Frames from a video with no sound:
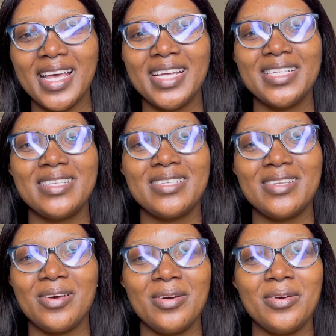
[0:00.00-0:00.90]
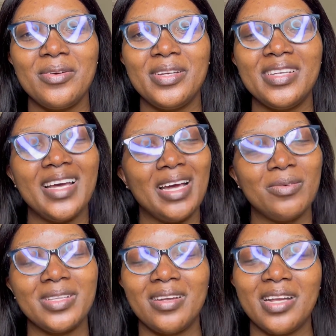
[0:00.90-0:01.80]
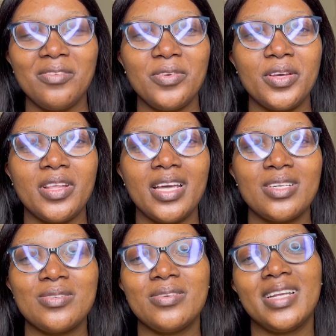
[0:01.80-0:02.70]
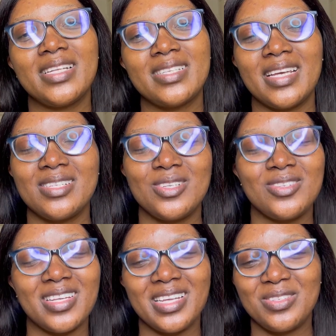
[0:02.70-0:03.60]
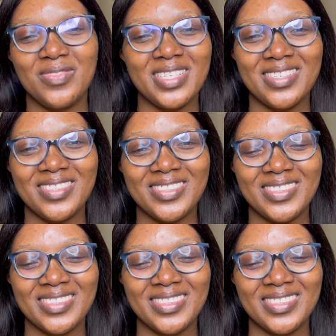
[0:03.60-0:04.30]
So yeah, without any further ado, let's get to today's video.